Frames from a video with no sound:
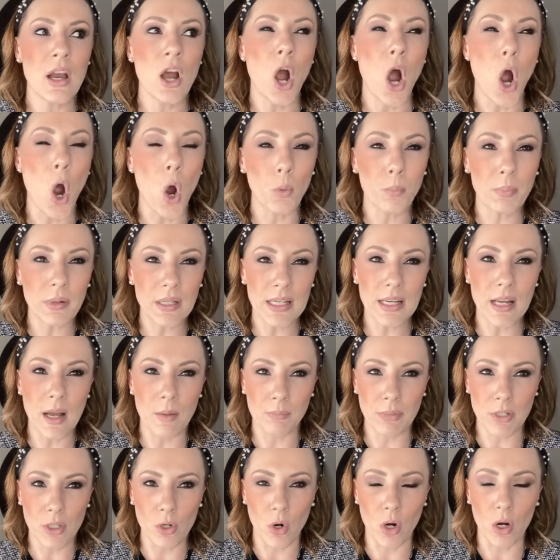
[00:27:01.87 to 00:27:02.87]
opening
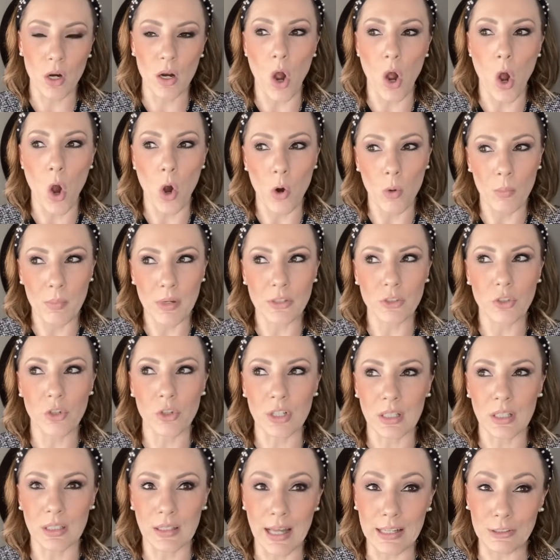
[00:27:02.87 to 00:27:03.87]
up your home and your
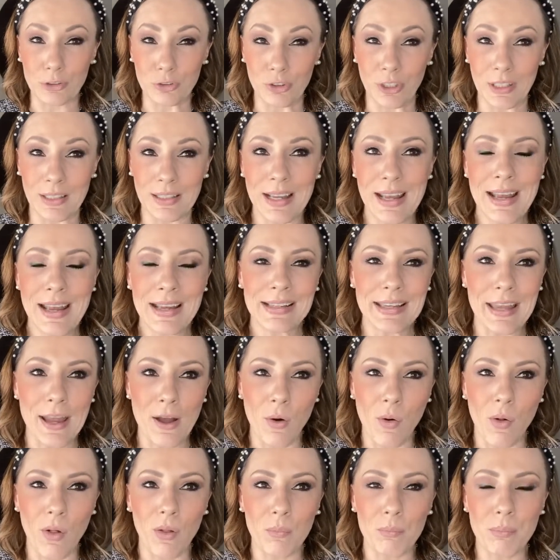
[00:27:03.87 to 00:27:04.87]
collection.
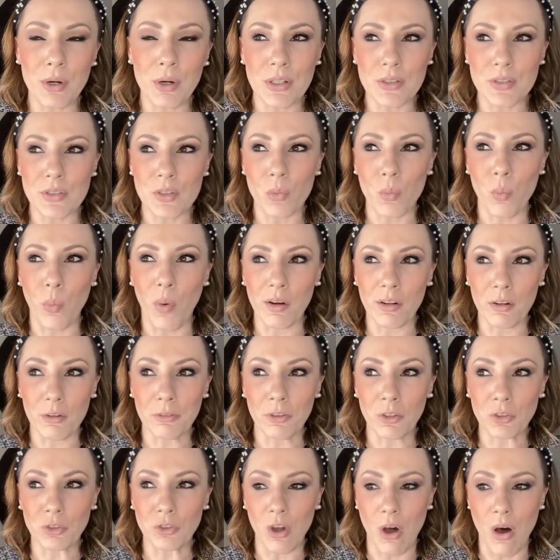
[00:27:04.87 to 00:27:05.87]
Gail puts
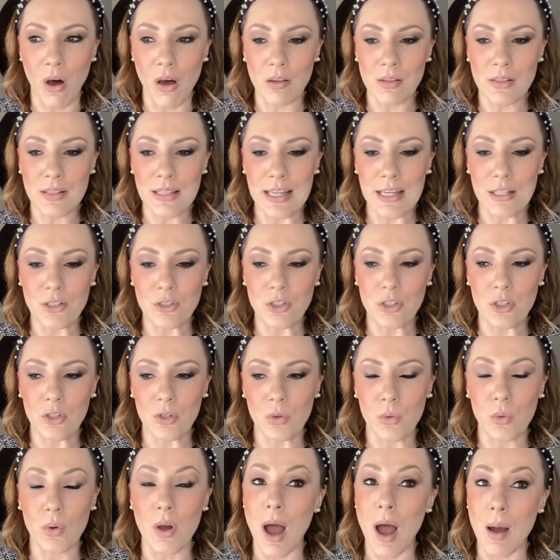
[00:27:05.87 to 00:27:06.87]
wonderful dolls
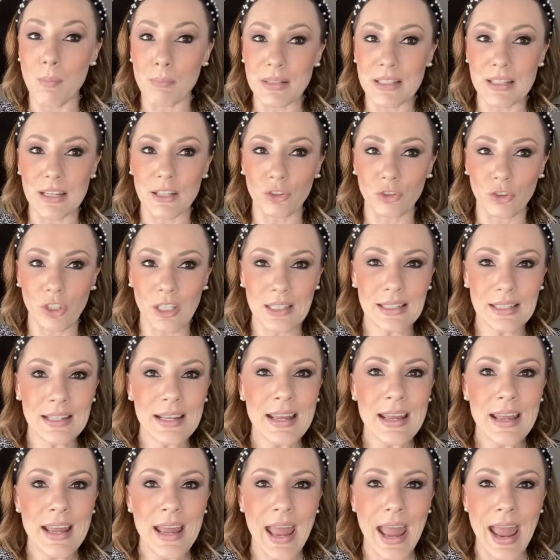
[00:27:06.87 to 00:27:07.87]
into competition
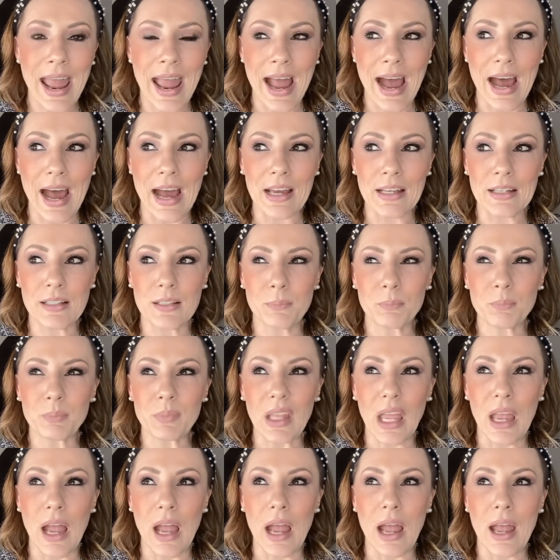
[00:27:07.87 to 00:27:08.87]
and
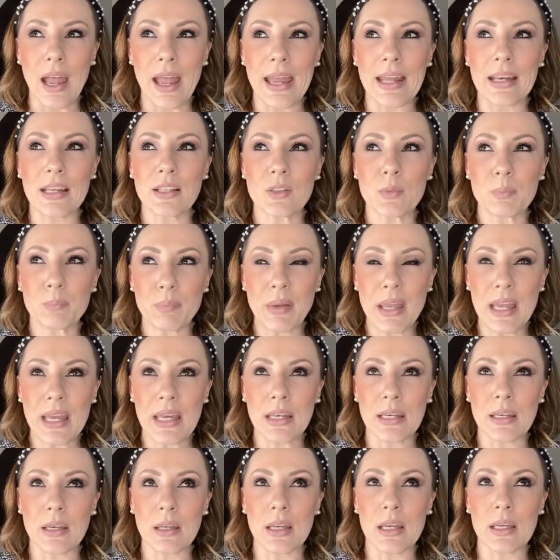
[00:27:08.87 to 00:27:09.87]
it has
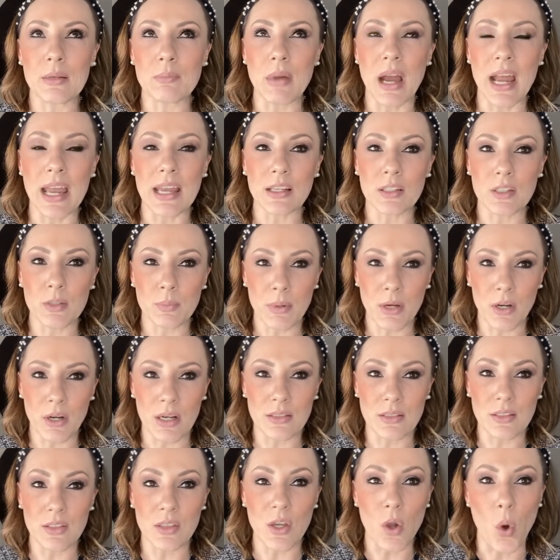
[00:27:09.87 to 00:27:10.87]
been, in my
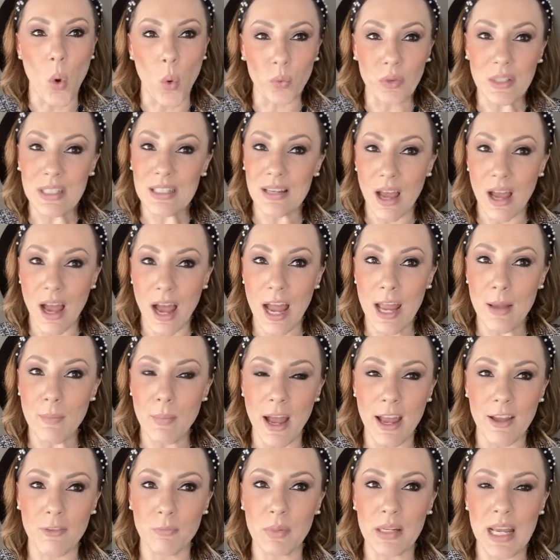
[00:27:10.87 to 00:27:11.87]
experience, the only time
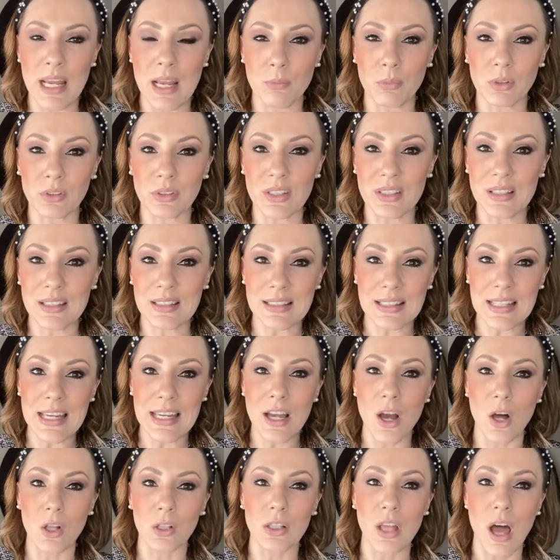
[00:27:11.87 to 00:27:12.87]
I've been able to
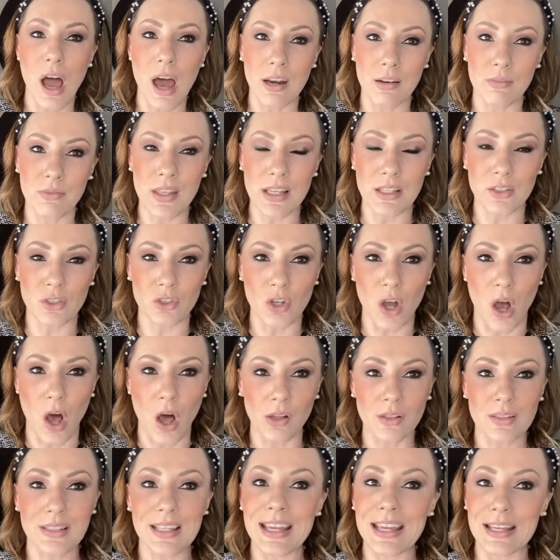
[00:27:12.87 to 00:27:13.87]
see a lot of these
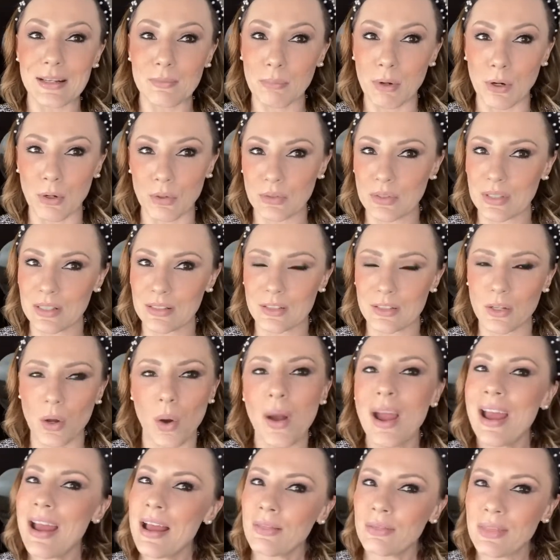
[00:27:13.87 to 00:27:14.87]
dolls in person.
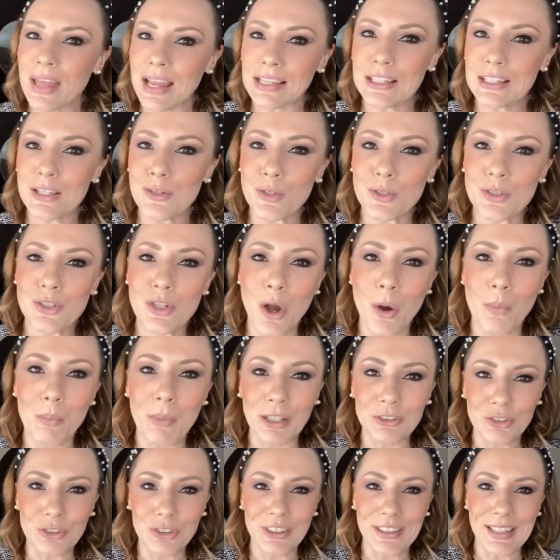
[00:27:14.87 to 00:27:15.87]
So thank you so
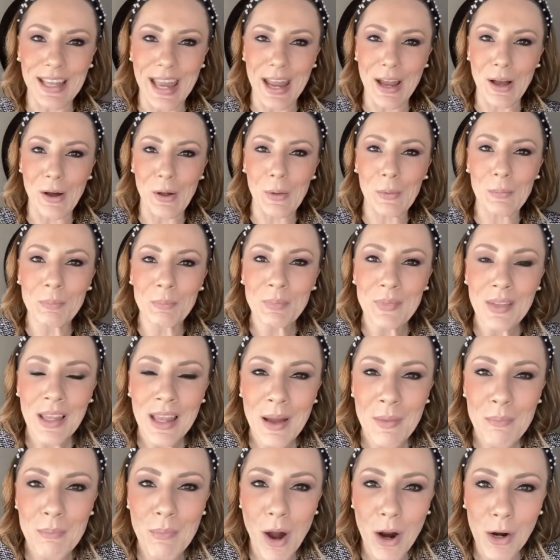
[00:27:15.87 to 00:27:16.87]
much, Gail.
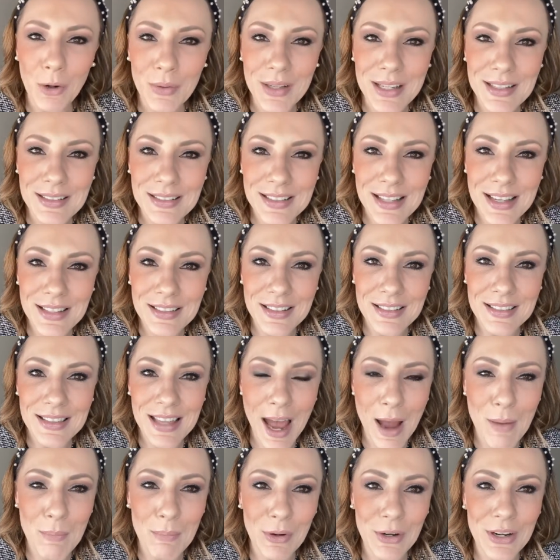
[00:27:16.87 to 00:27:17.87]
Maureen says, is
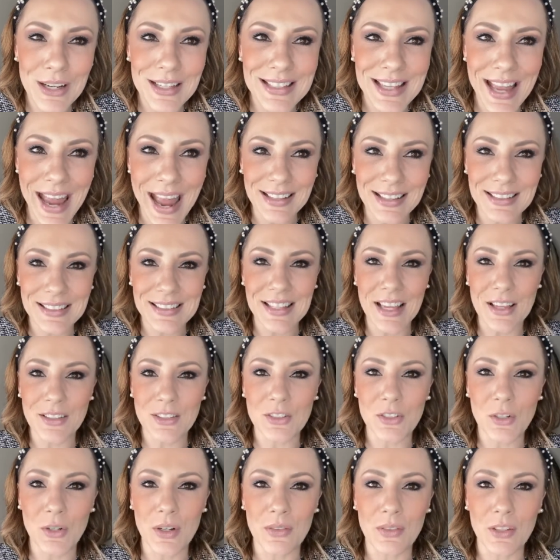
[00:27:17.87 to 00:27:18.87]
that Murray's
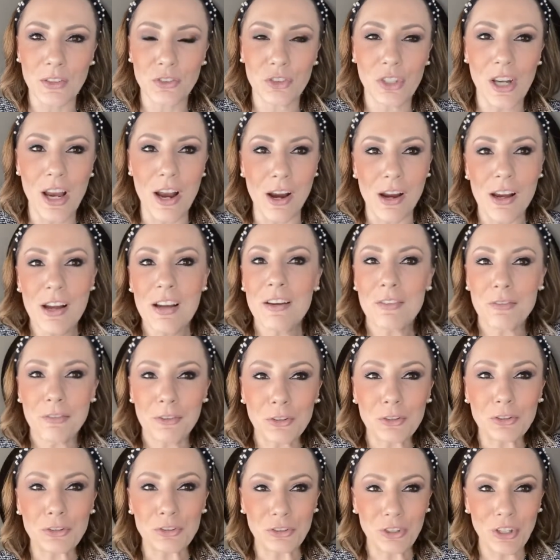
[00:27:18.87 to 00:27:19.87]
ancestor in the chair?
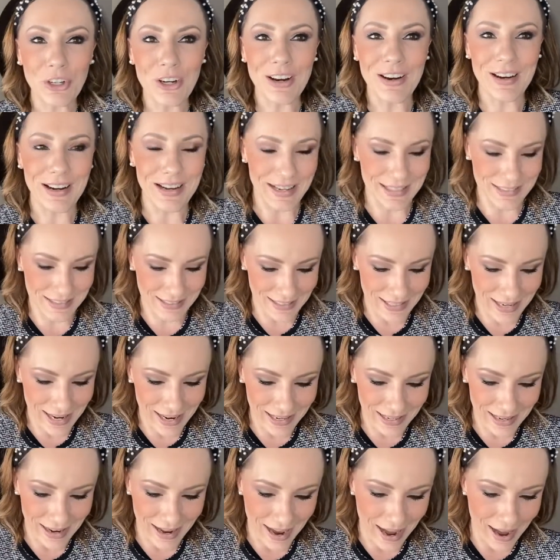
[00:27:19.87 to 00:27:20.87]
For sure, isn't
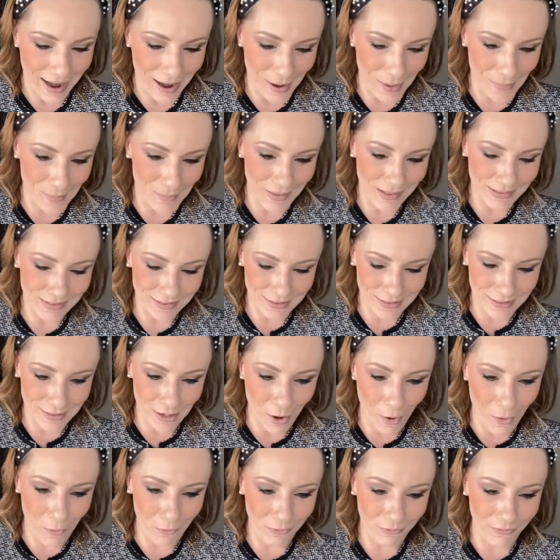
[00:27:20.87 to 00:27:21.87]
it? Um,
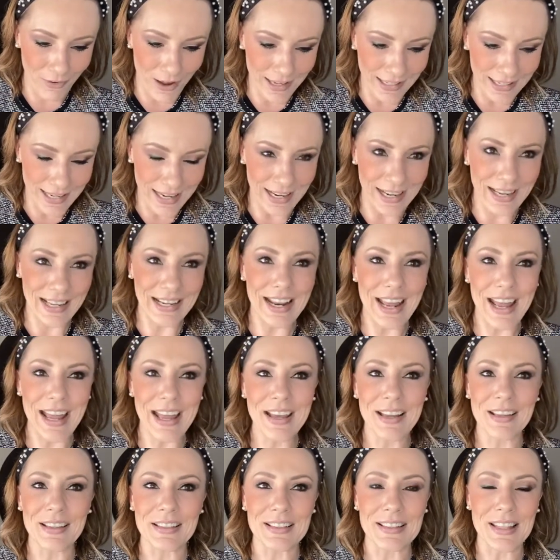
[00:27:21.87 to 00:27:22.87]
so funny. It
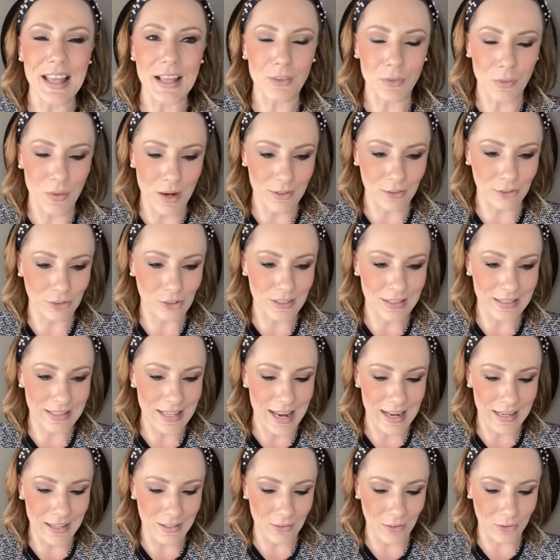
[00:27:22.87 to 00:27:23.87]
is. That's what I was just
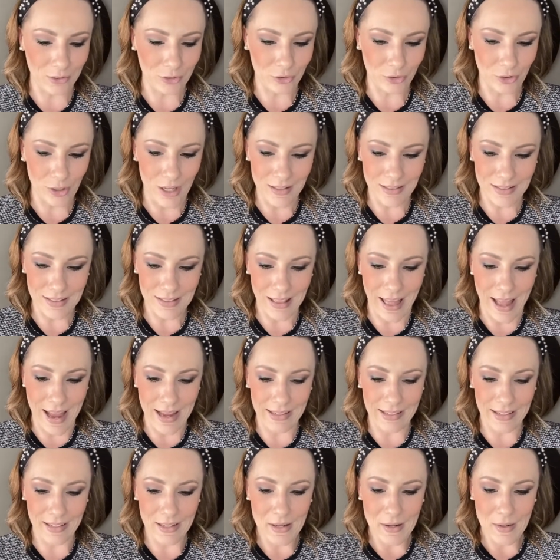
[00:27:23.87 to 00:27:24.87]
saying. It looks just
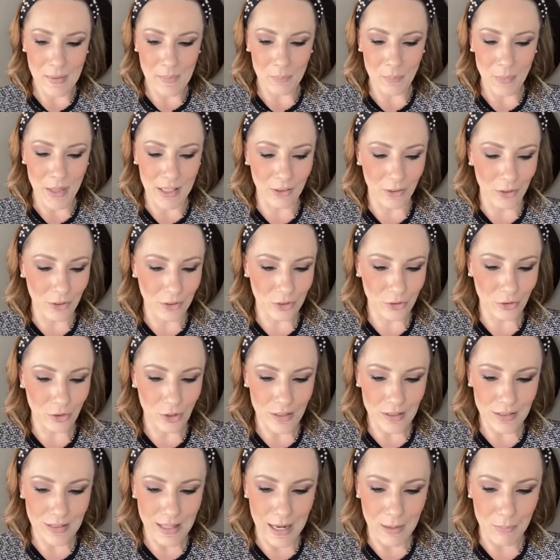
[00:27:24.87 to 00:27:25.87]
like, it looks
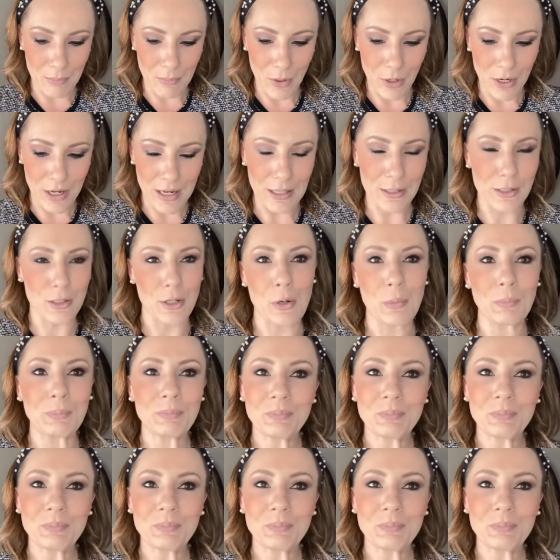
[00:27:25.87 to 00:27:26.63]
just like Murray. So